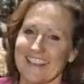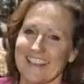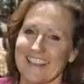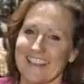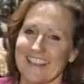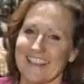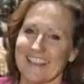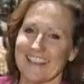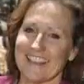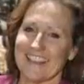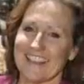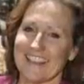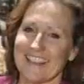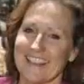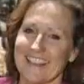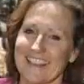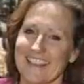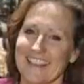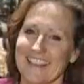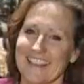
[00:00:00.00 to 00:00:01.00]

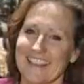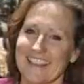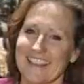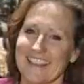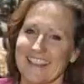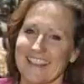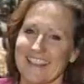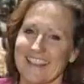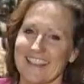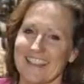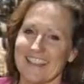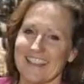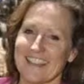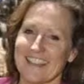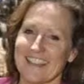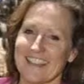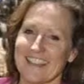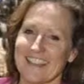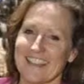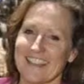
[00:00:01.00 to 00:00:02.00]

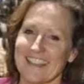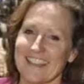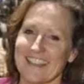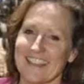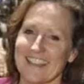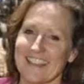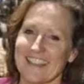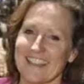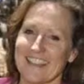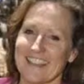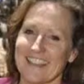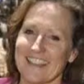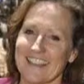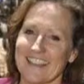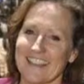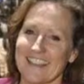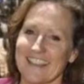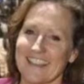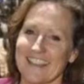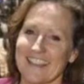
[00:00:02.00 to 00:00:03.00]

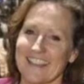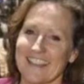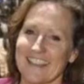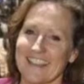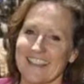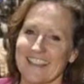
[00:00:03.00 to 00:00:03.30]
(silent)